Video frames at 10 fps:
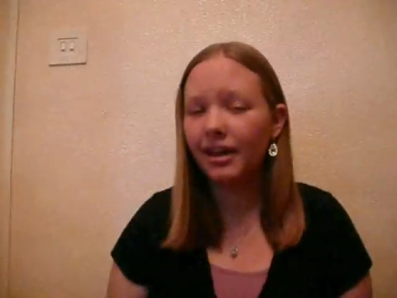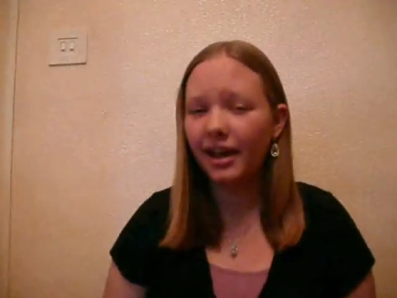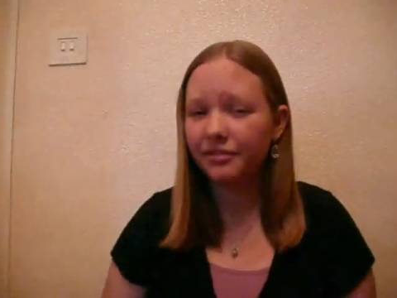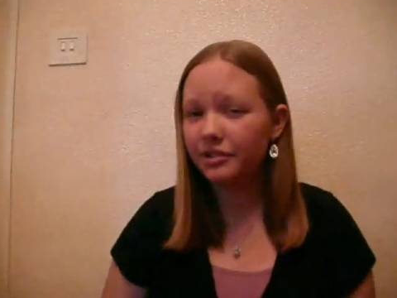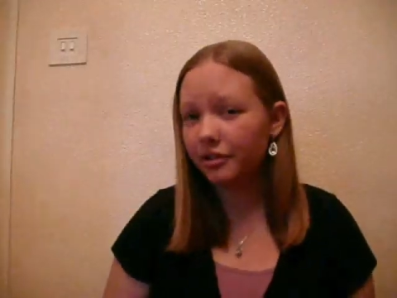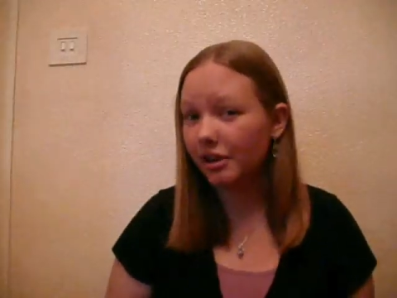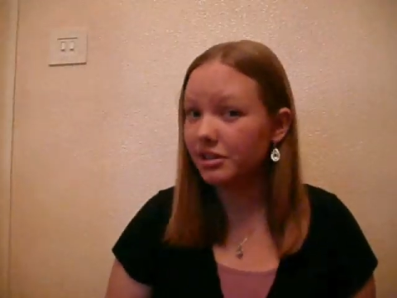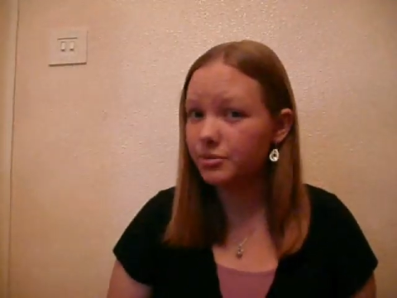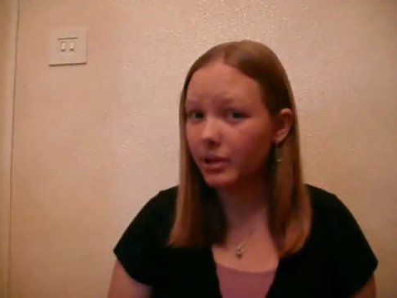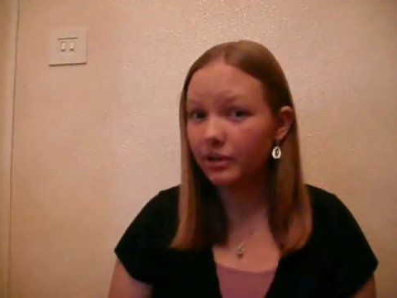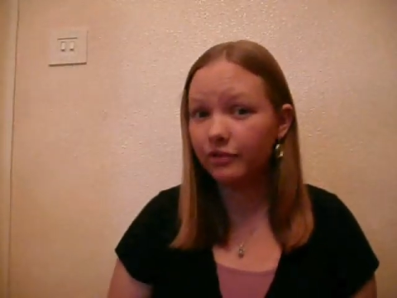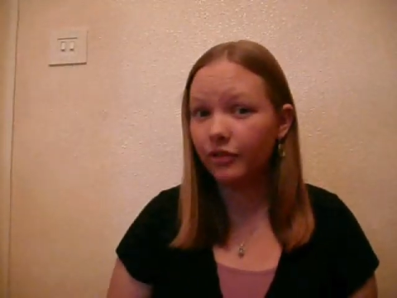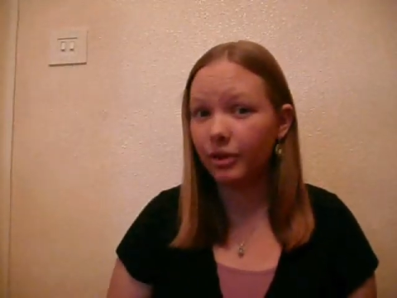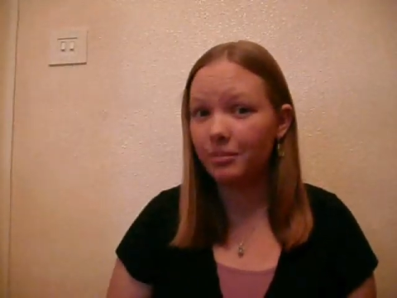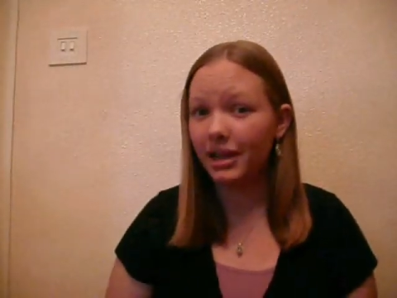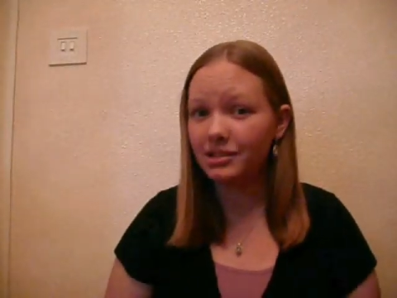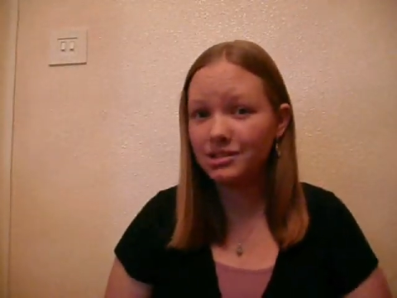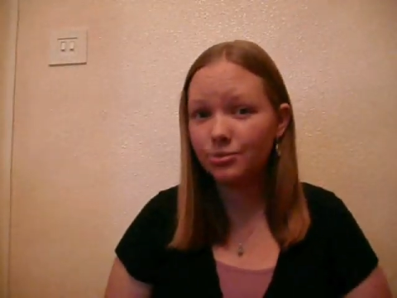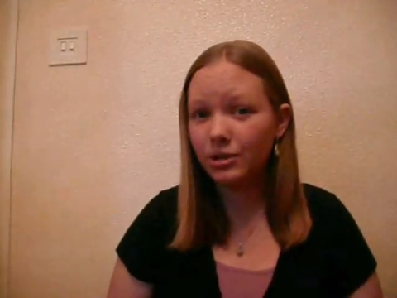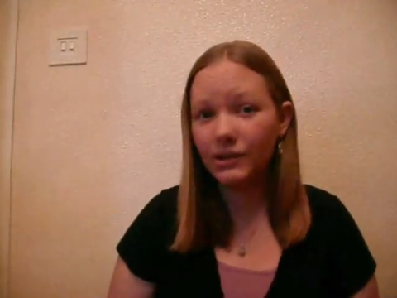After graduating from high
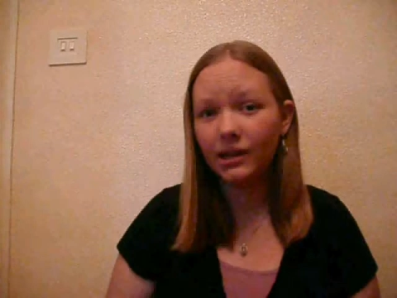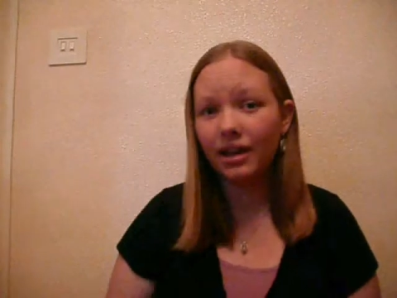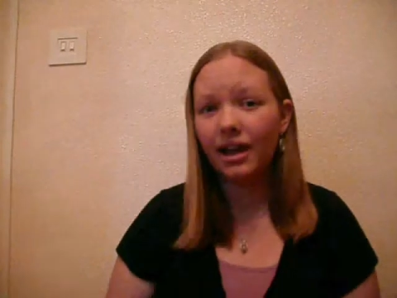school,